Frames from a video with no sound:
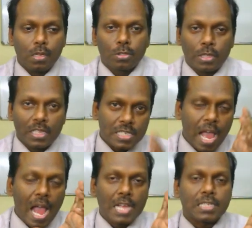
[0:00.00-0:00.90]
So this
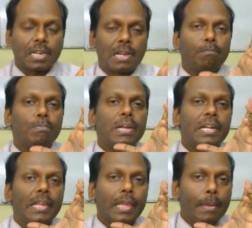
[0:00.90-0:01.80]
has the
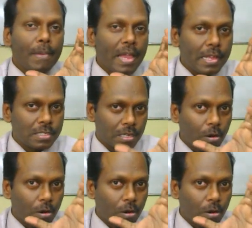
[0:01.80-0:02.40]
complete image